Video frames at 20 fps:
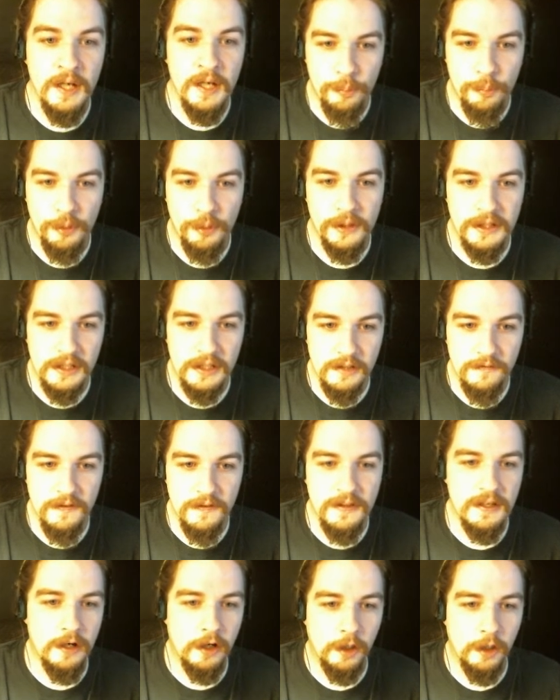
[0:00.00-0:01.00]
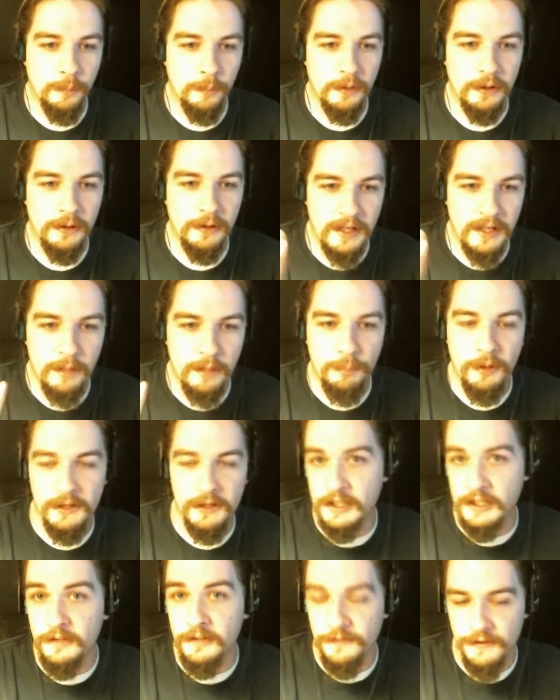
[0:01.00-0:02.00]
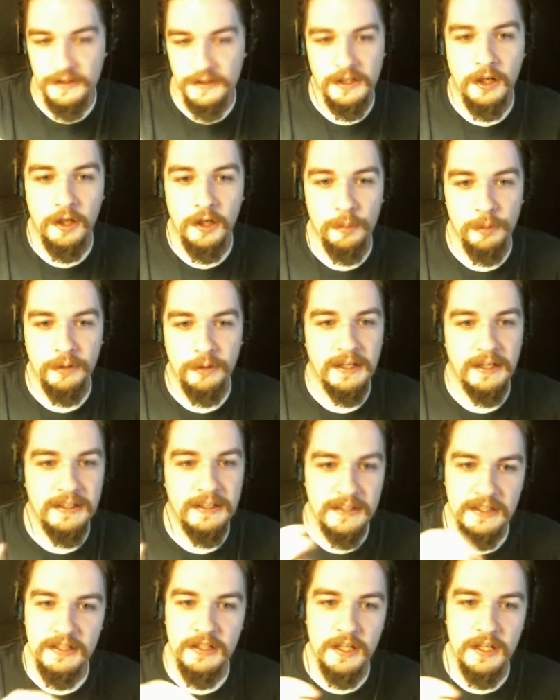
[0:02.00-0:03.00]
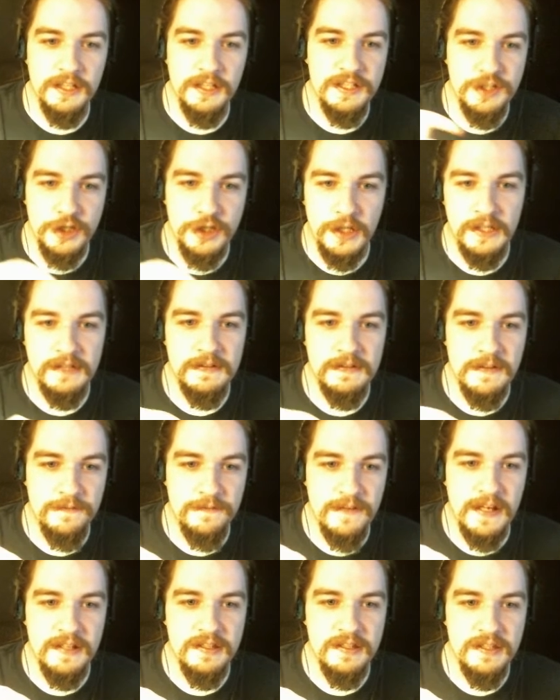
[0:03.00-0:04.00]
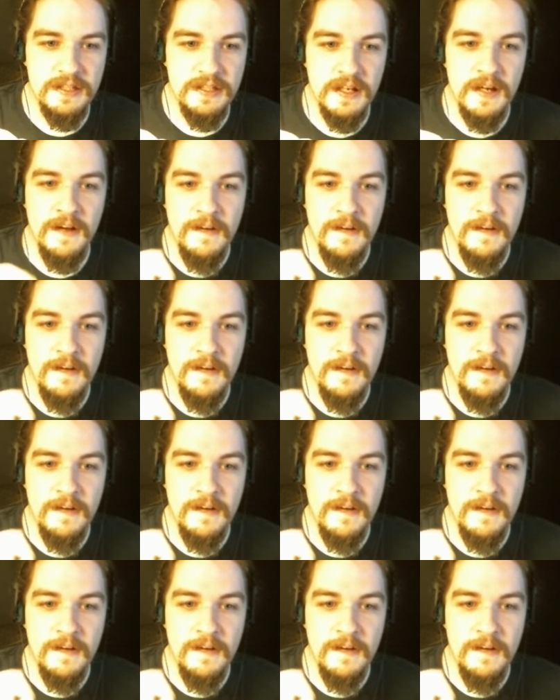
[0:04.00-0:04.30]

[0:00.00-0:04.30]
point here for the armor, and then point here for the armor, and get a nice chunk of defense